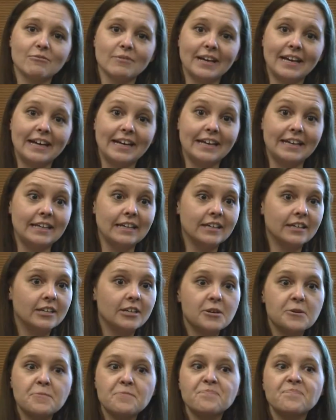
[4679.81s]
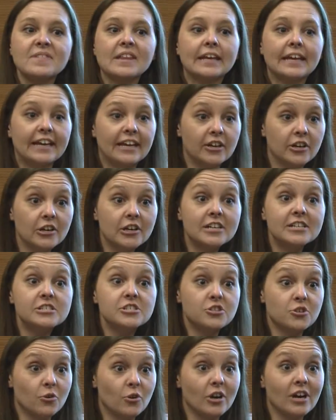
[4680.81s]
read, here
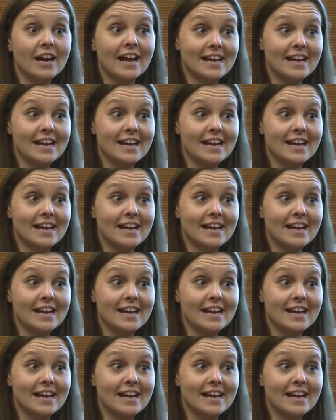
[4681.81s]
is your